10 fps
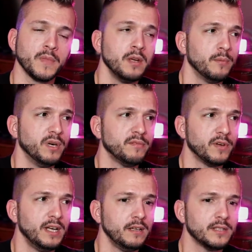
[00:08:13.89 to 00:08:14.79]
But
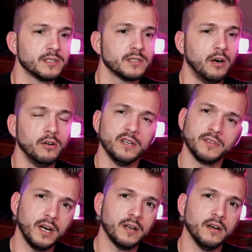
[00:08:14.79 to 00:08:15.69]
for now, that's all I've
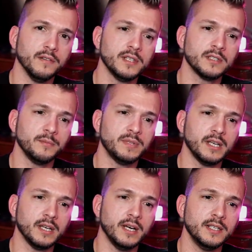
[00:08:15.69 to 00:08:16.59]
got on this
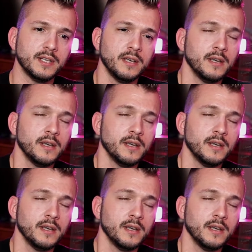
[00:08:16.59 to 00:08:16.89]
update, guys.